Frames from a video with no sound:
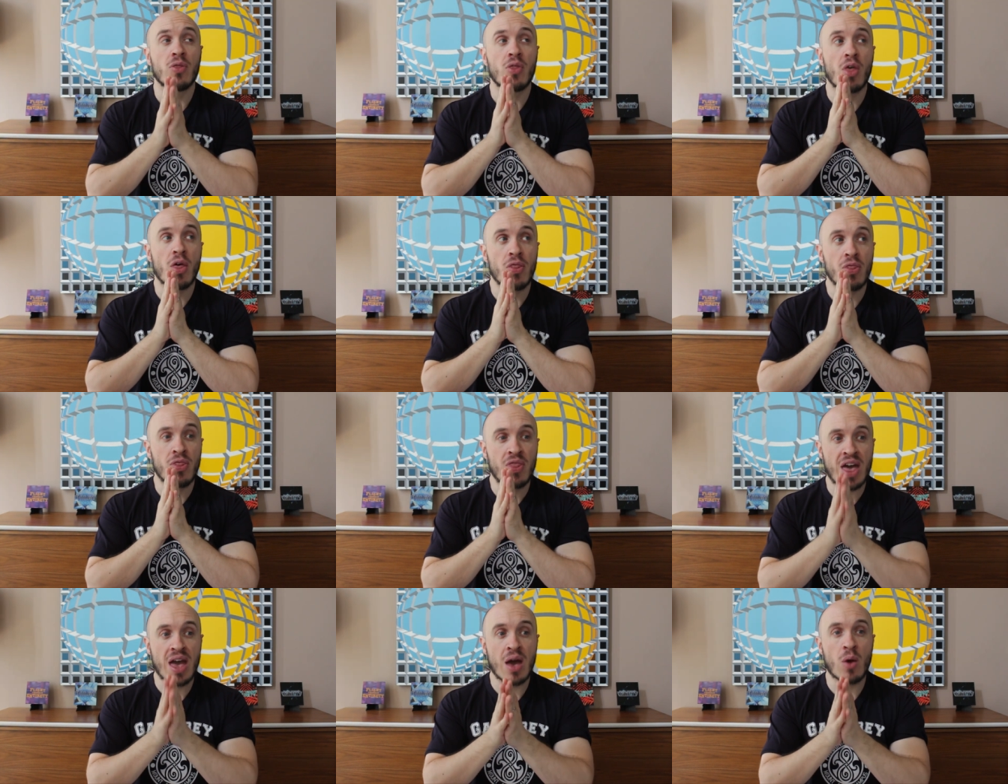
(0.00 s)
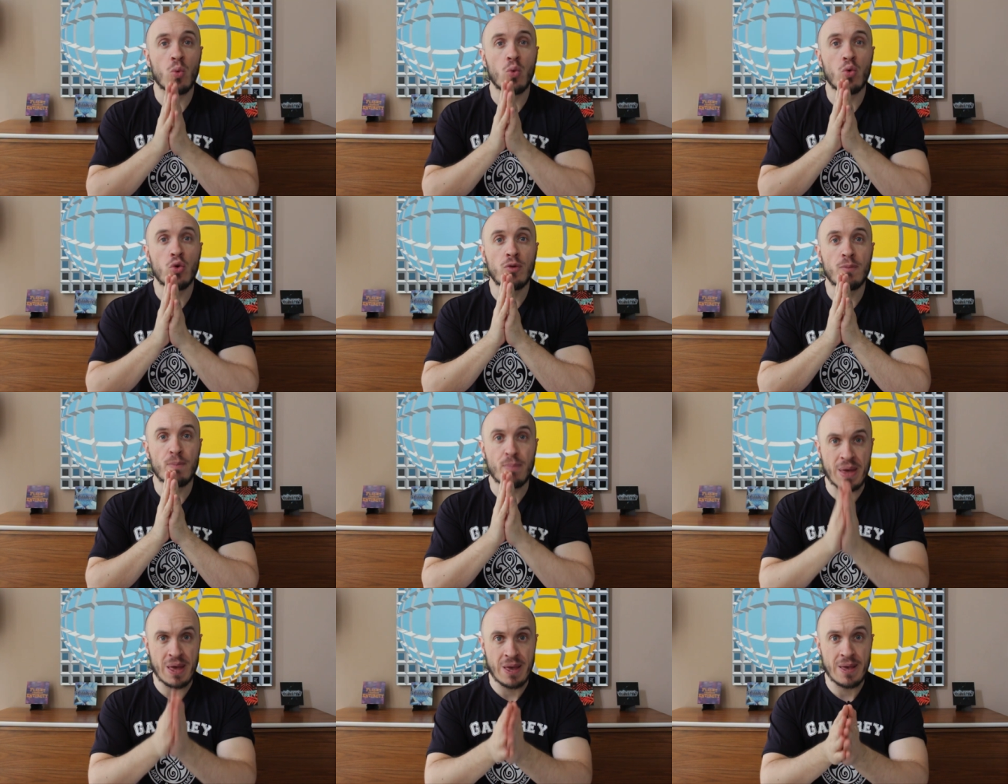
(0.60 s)
that there
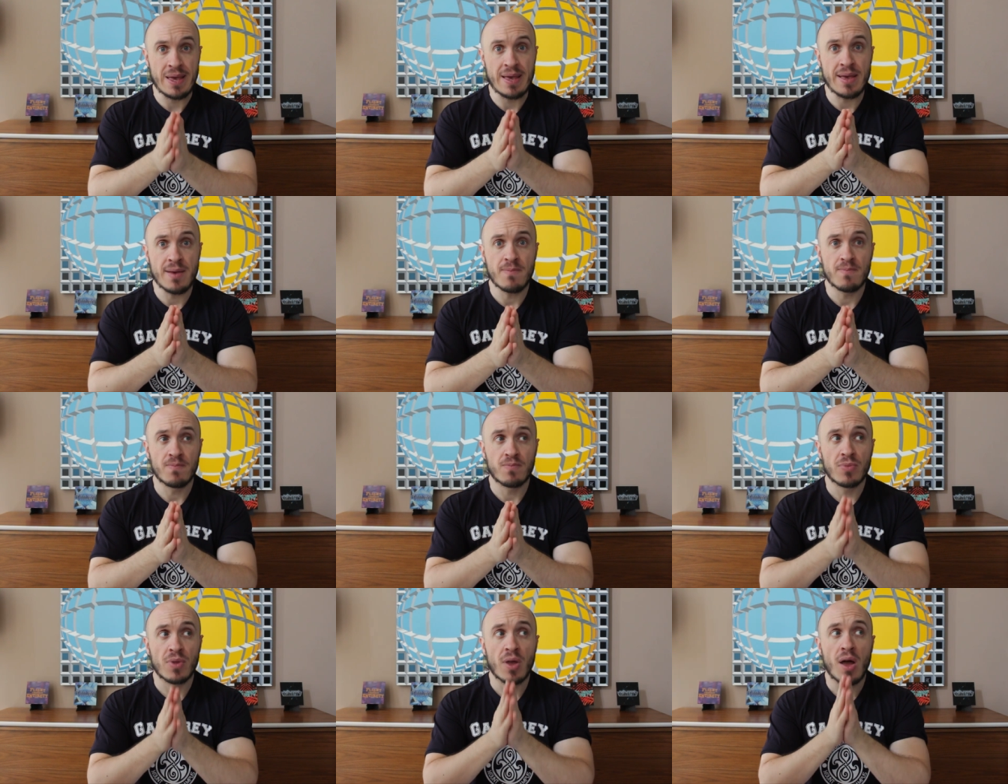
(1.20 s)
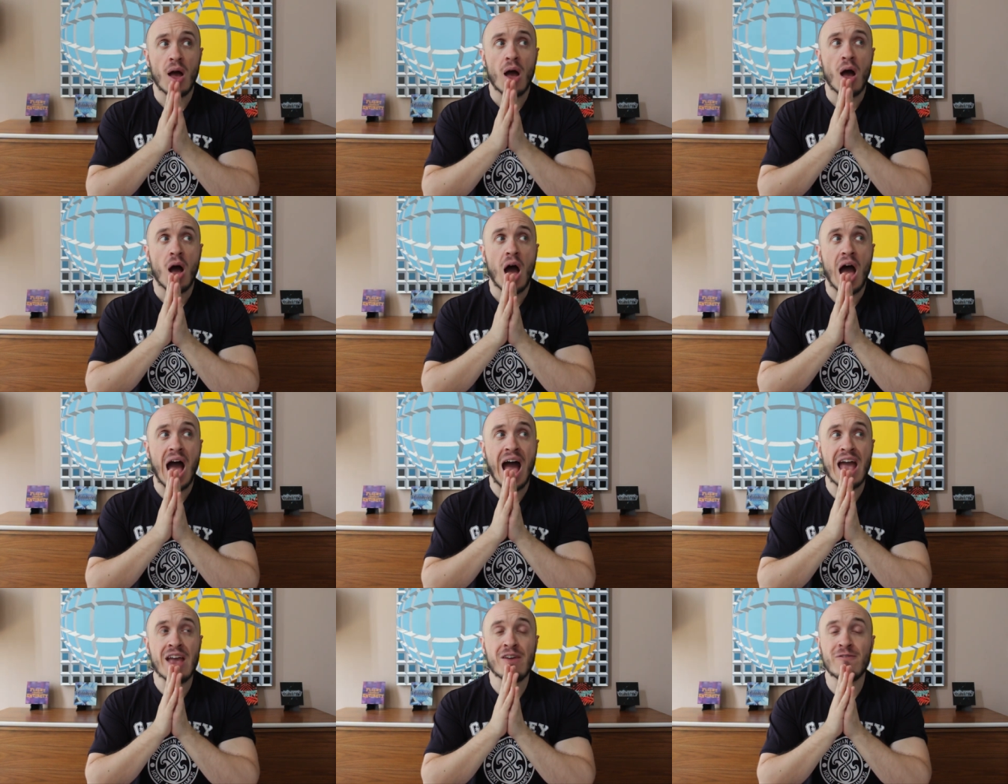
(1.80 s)
would be
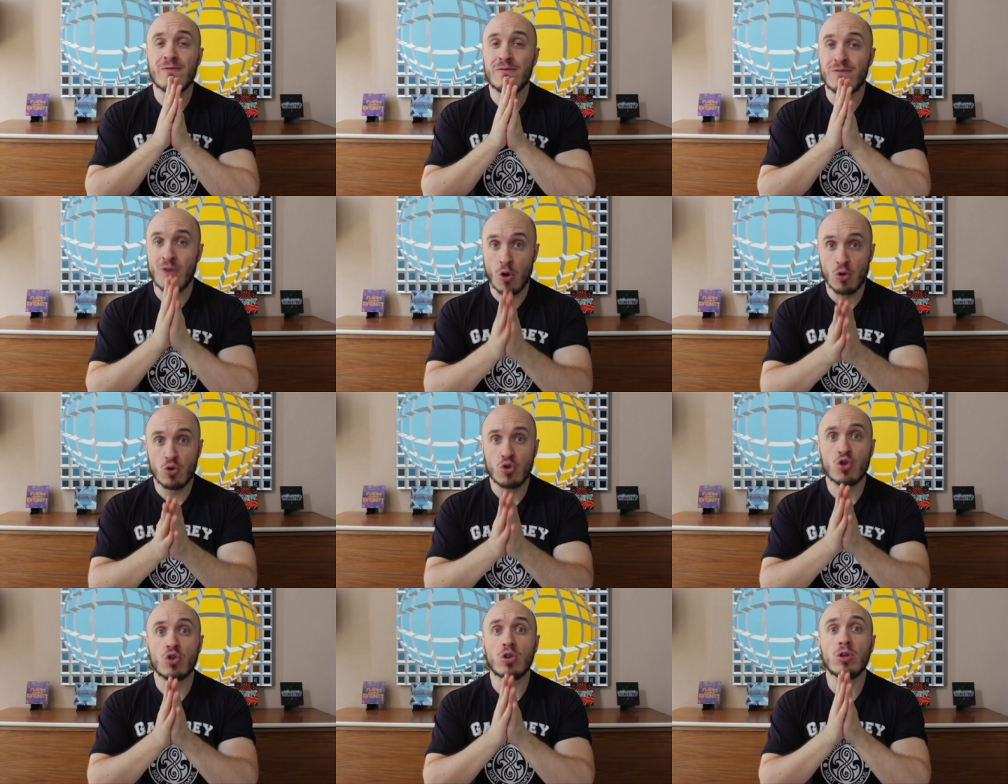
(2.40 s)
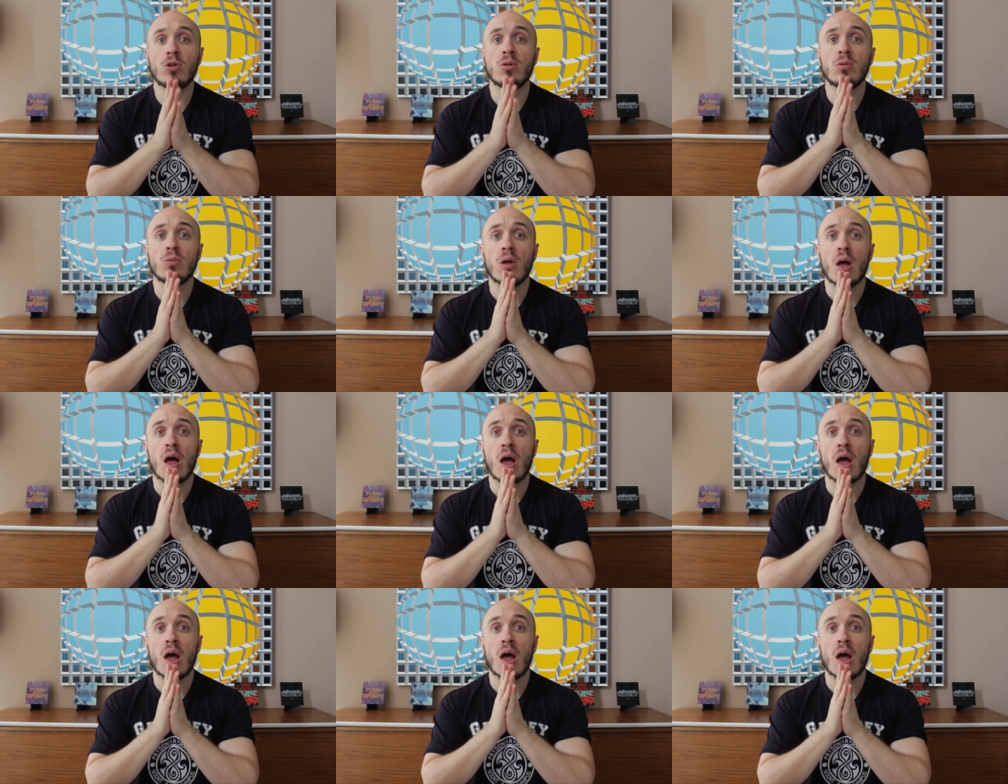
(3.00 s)
a vocal,